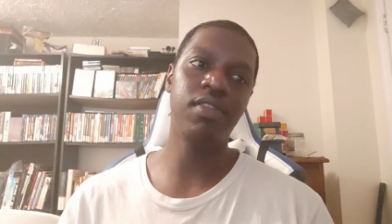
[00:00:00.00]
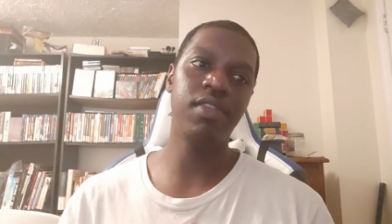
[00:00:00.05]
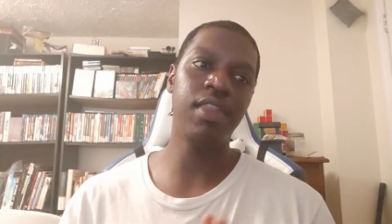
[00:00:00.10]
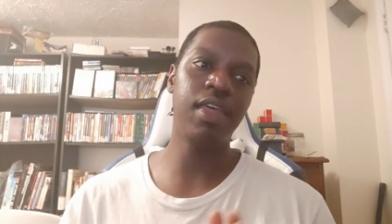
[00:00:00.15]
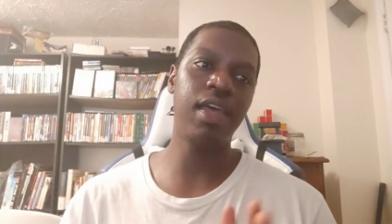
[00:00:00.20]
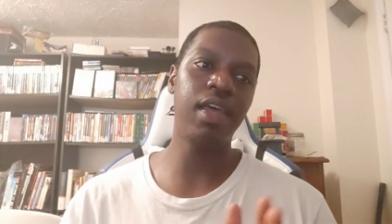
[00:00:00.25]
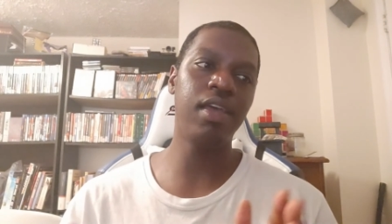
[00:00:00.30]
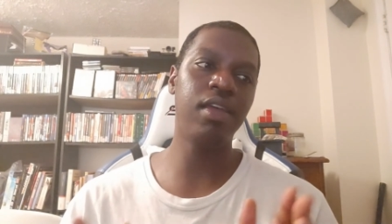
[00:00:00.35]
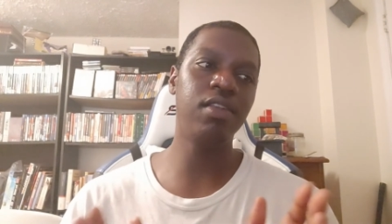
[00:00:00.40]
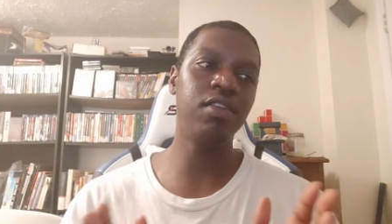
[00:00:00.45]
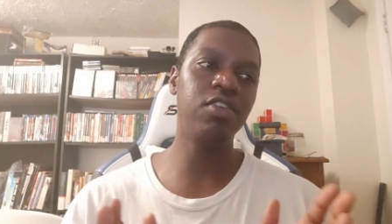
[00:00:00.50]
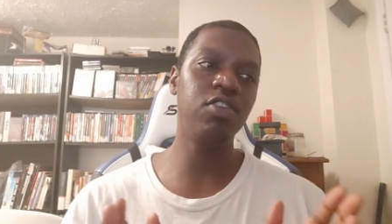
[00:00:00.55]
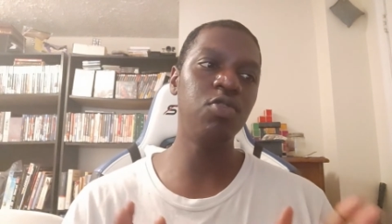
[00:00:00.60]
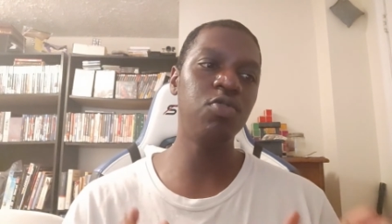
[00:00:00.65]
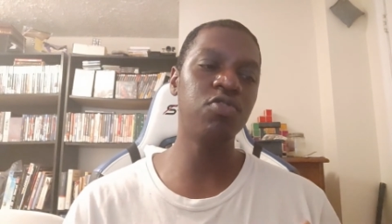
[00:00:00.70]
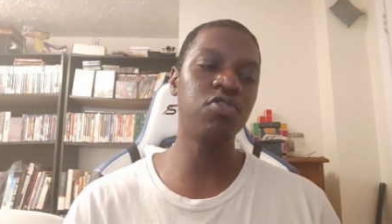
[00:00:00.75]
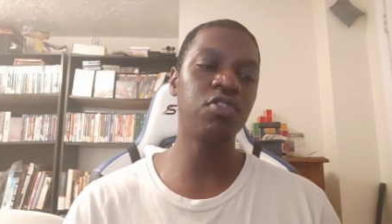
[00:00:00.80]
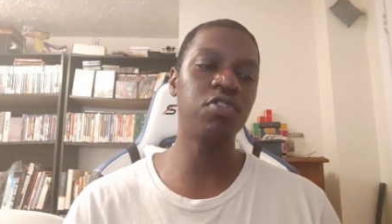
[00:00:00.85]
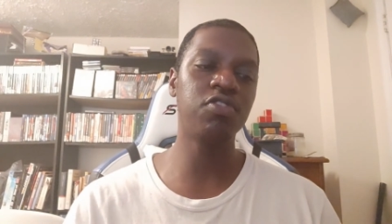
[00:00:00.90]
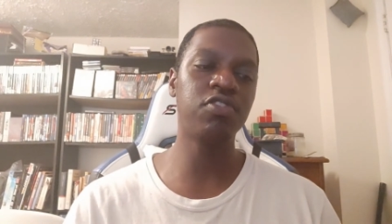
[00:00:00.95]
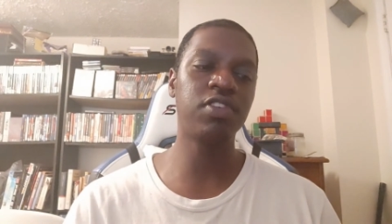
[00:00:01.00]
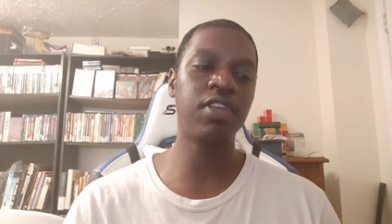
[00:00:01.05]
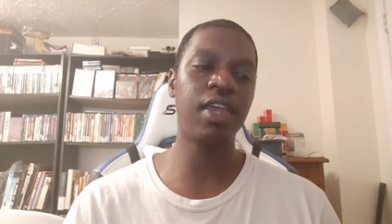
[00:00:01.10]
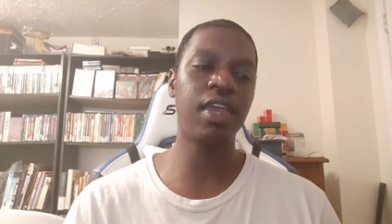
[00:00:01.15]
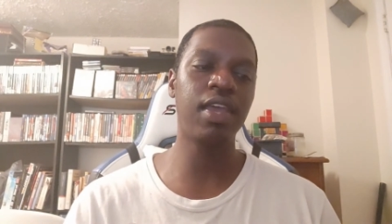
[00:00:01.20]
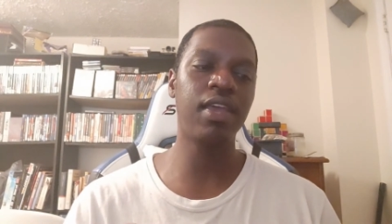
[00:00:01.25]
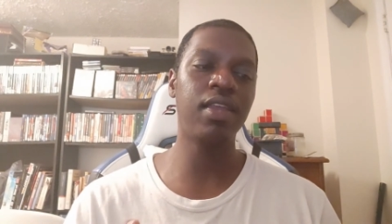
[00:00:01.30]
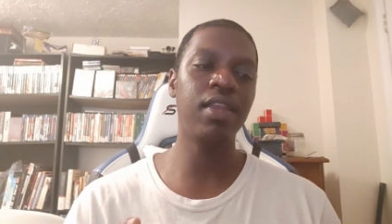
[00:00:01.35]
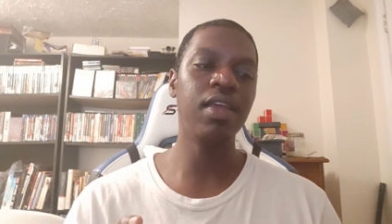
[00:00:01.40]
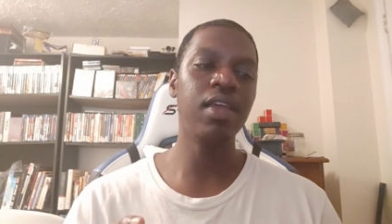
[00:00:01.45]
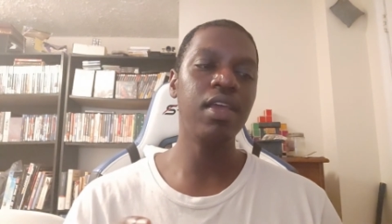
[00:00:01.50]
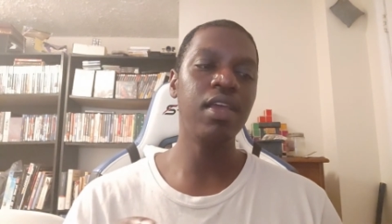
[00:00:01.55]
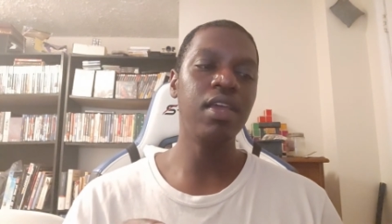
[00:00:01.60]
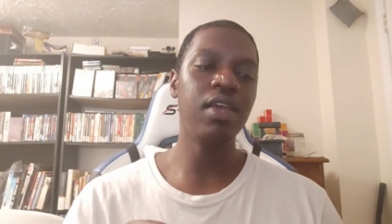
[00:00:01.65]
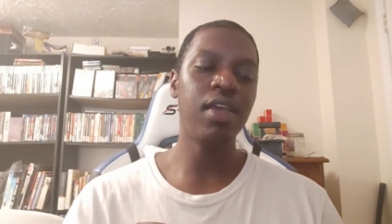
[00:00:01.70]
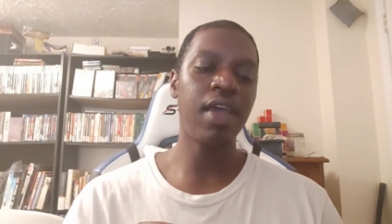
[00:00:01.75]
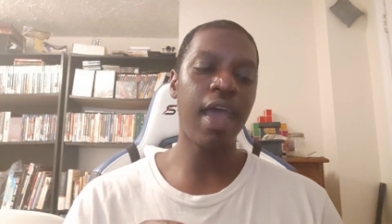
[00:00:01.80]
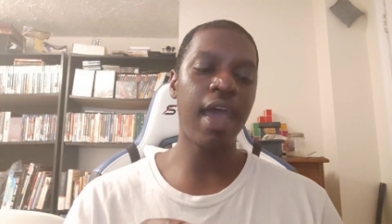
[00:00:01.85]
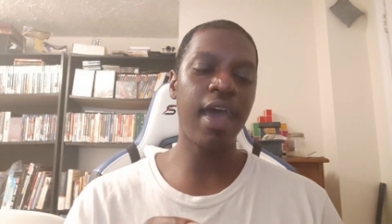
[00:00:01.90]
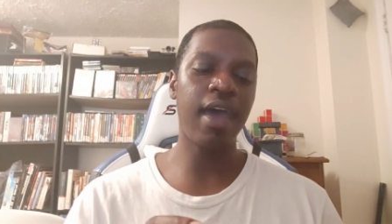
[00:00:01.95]
then users can
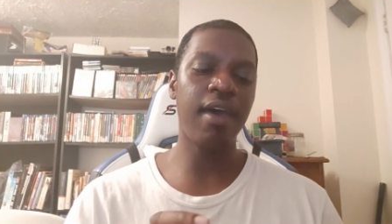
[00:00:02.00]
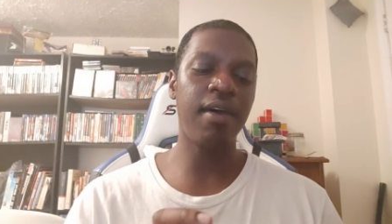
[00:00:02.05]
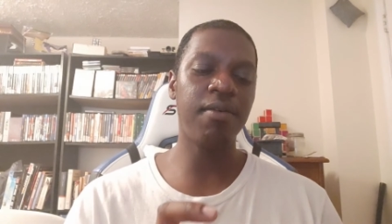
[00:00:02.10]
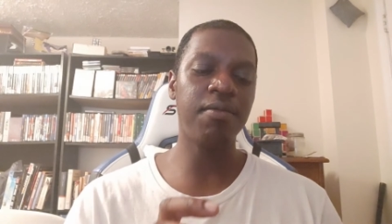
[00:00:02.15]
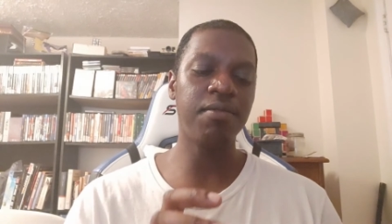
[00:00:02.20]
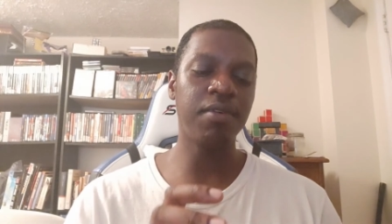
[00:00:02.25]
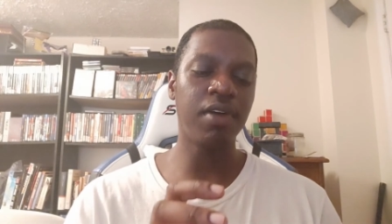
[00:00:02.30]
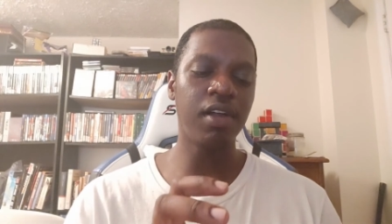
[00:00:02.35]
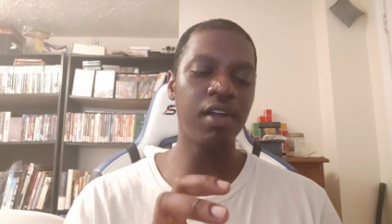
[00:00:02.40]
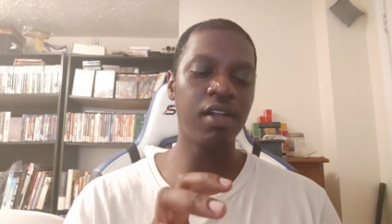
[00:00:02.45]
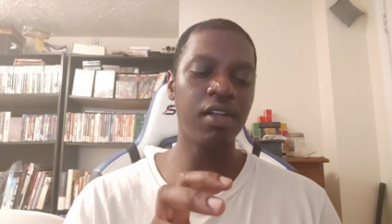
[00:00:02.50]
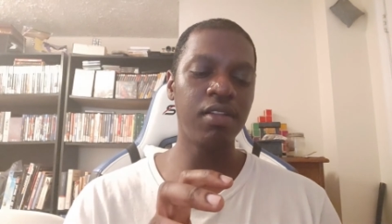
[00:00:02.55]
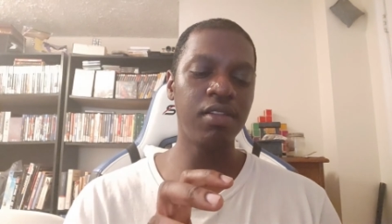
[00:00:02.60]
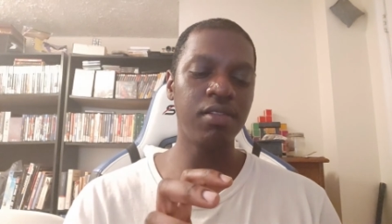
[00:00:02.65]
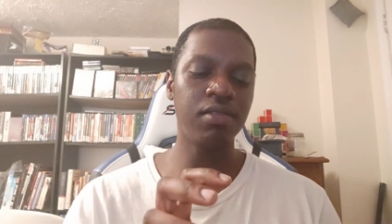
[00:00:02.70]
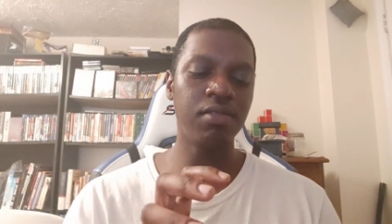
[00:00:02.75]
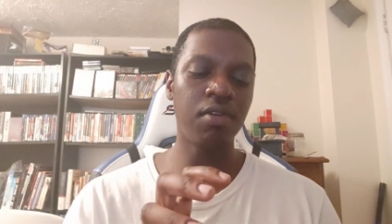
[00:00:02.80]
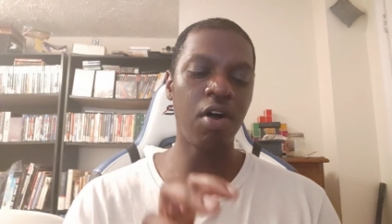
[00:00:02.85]
have uh,